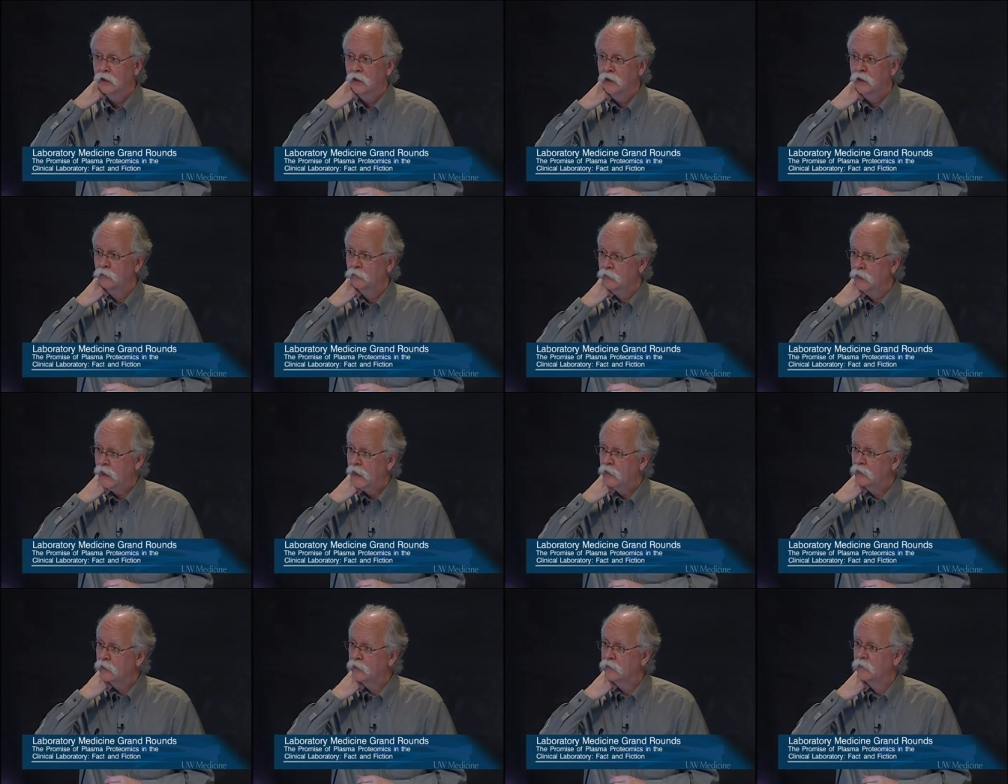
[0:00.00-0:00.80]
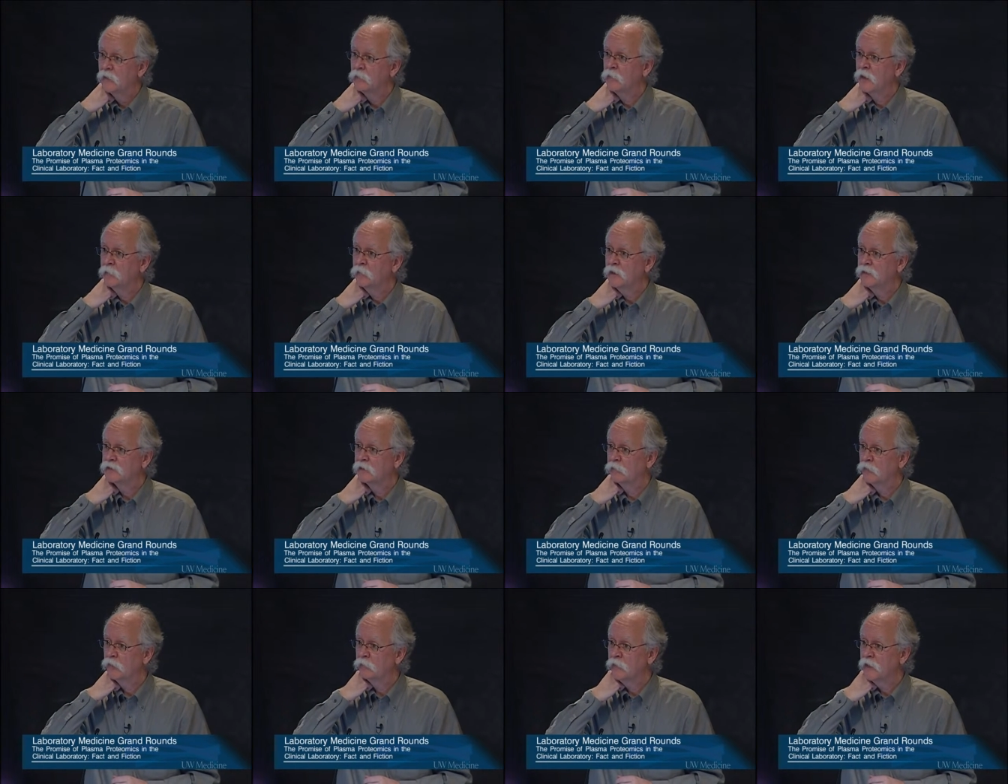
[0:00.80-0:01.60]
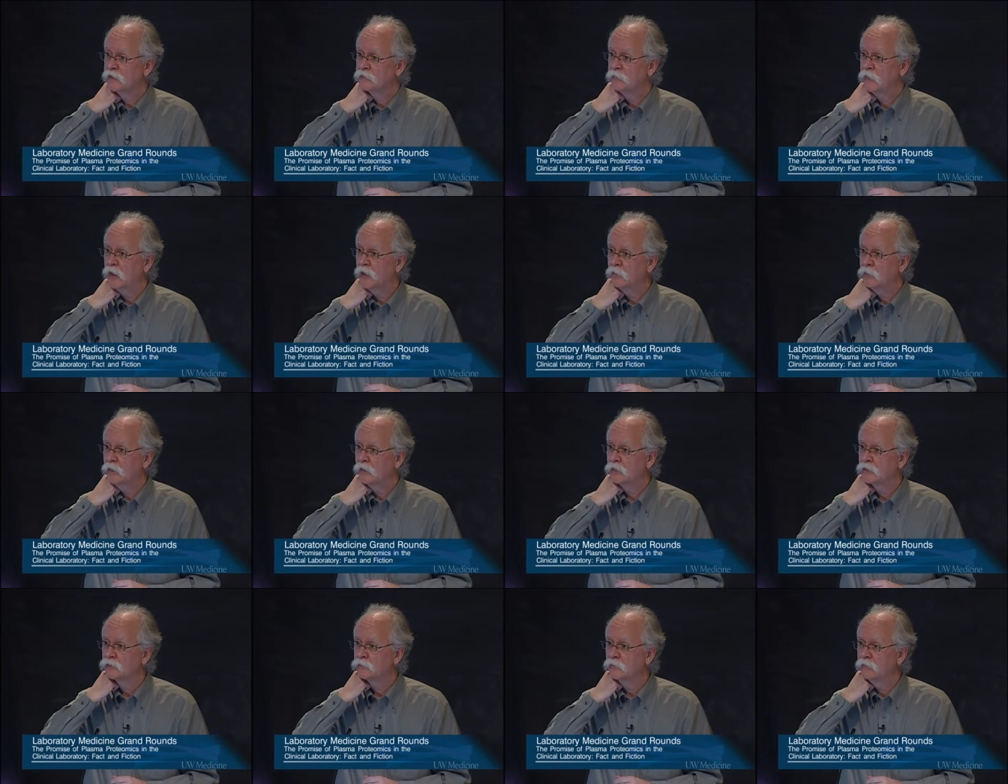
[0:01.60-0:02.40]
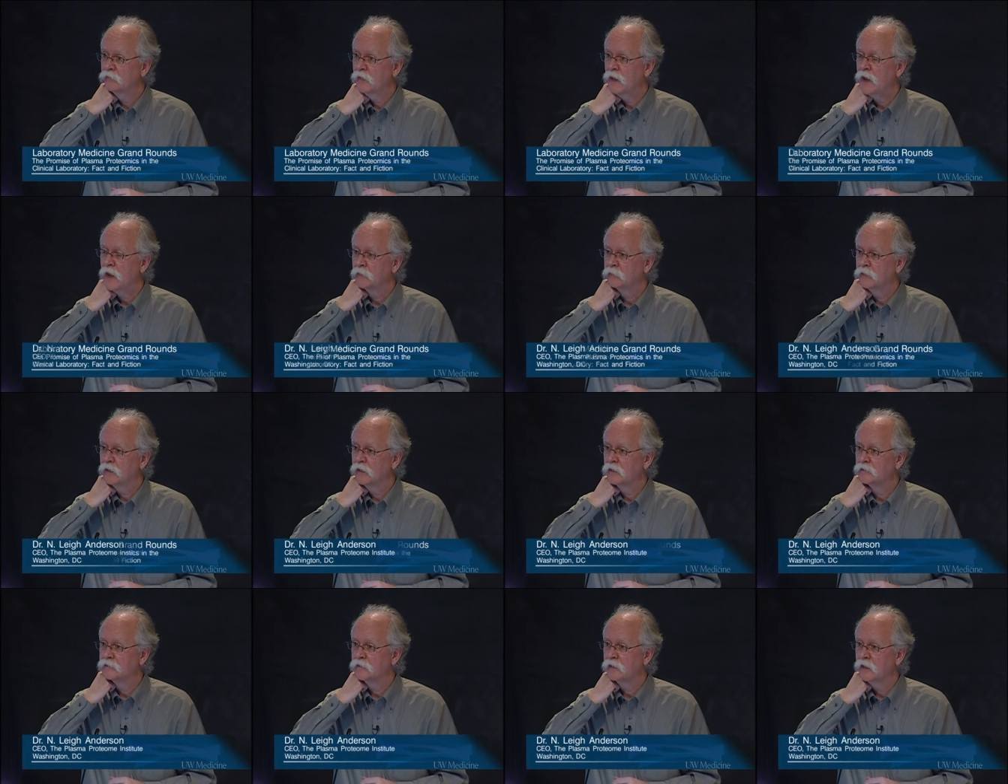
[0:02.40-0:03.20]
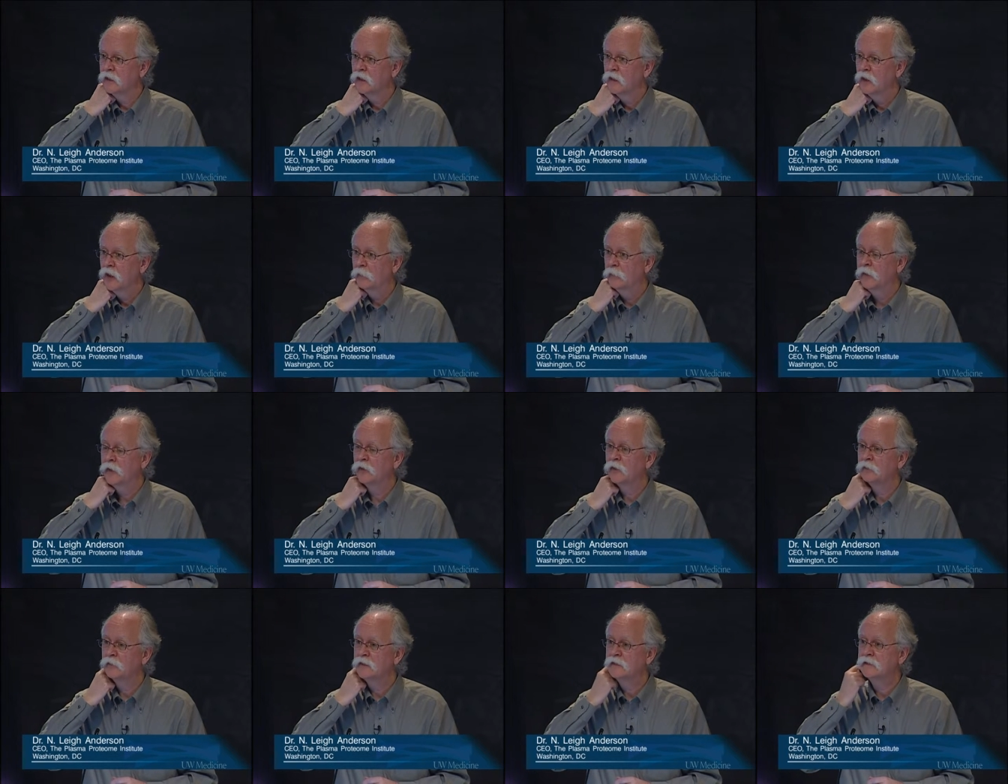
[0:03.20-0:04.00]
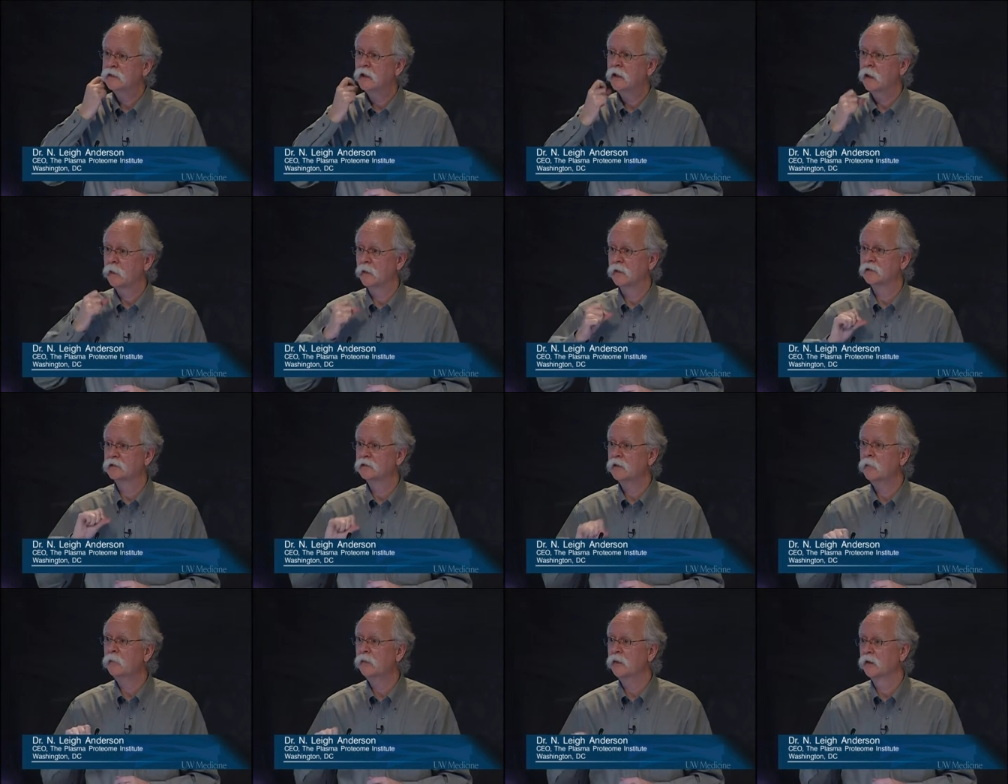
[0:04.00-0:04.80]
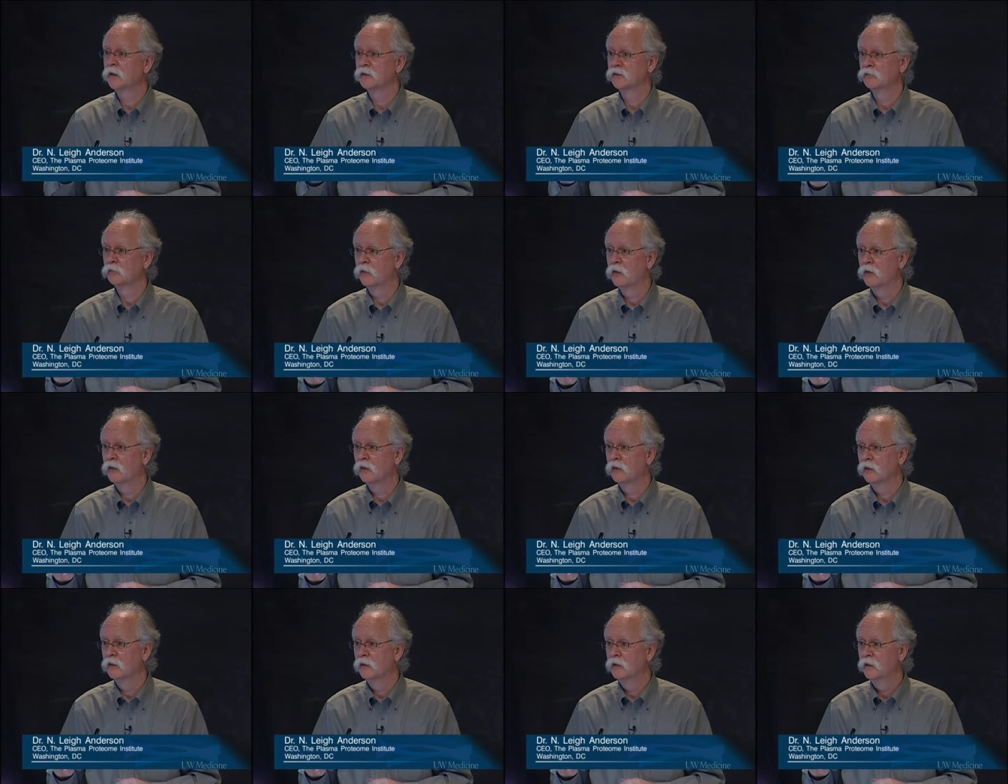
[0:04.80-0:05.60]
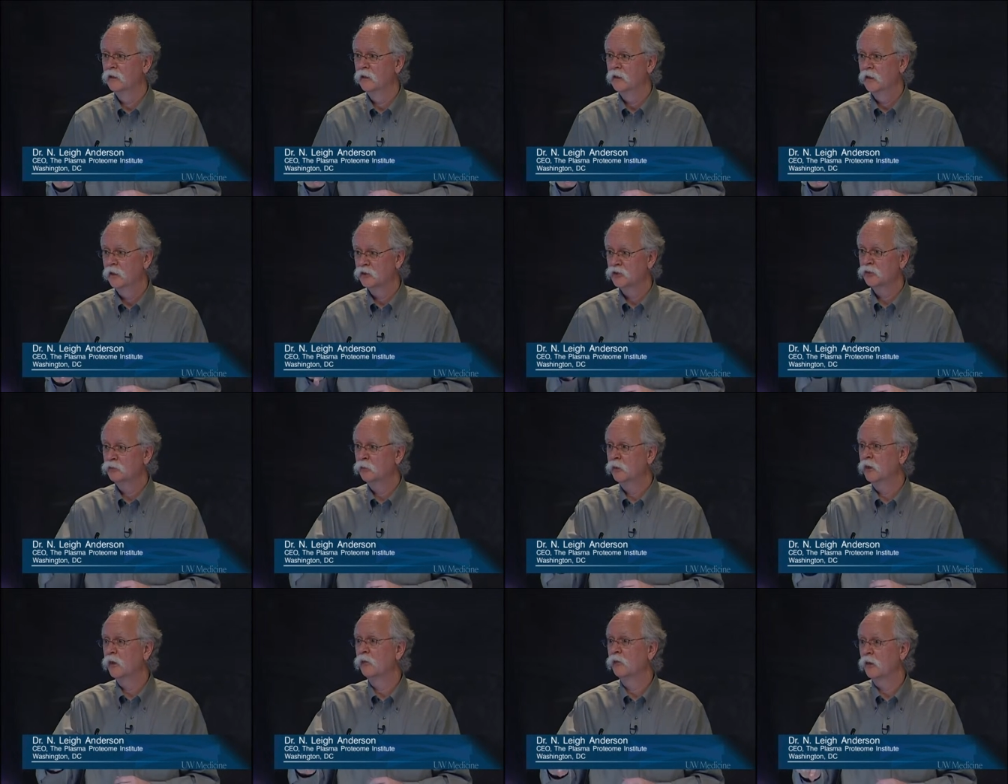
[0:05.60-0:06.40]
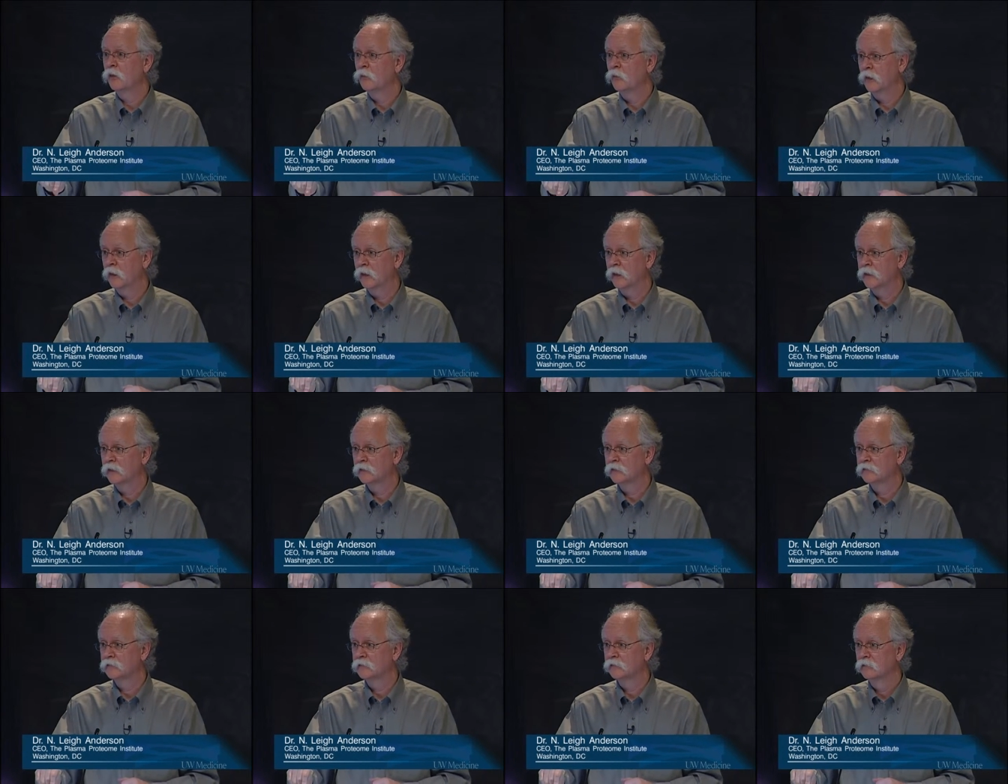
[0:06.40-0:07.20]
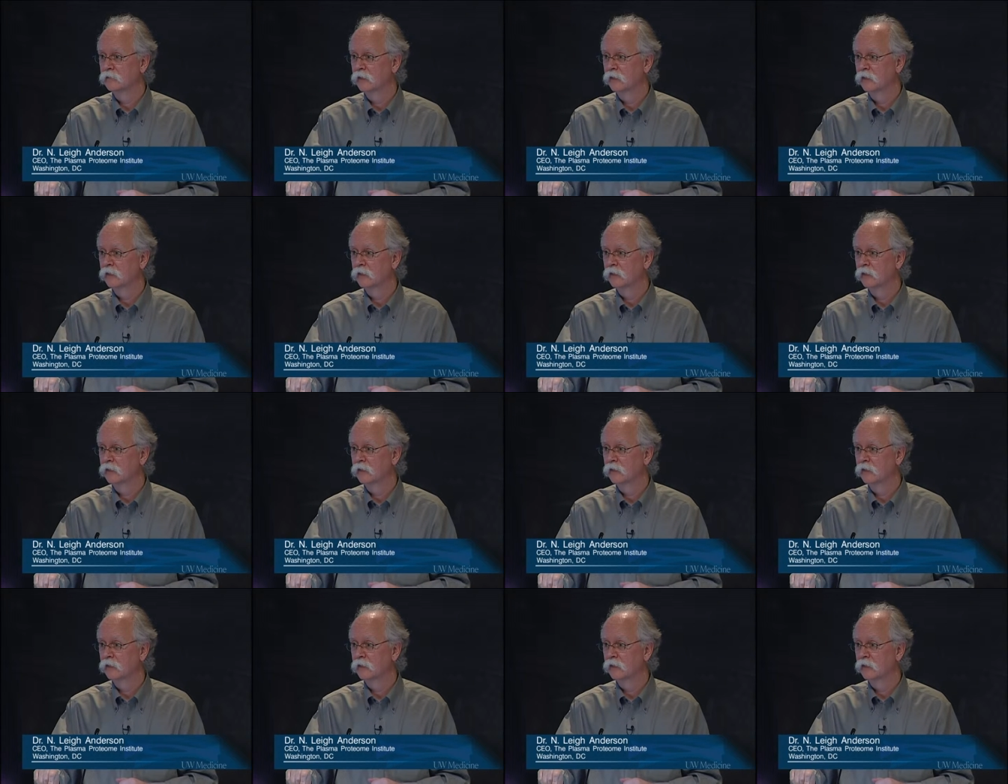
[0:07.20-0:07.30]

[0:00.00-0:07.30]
In reality, they may be some of the best biomarkers we've got because they appear to be saying that something is wrong, just we don't know what it is.